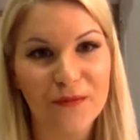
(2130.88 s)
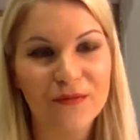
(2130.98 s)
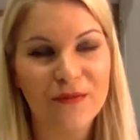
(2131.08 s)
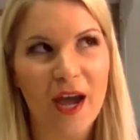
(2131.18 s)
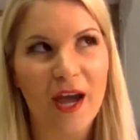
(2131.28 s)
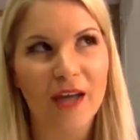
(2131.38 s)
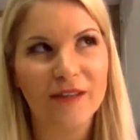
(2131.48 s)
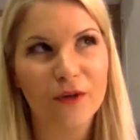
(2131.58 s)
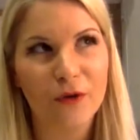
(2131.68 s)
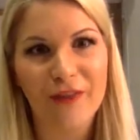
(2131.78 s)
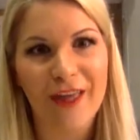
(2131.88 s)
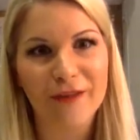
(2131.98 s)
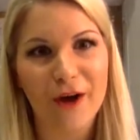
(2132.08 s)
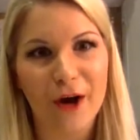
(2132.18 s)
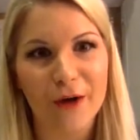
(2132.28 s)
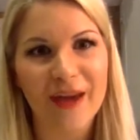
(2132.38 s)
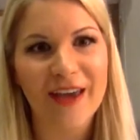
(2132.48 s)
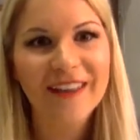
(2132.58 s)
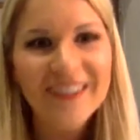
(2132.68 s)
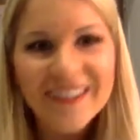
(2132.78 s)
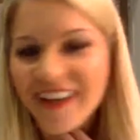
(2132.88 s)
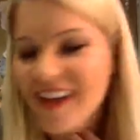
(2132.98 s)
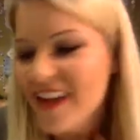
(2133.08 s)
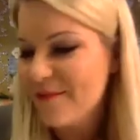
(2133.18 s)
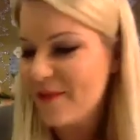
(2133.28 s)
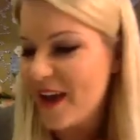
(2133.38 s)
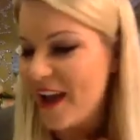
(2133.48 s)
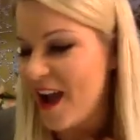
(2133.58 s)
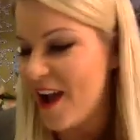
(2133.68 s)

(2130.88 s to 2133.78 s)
I had to learn that the hard way. But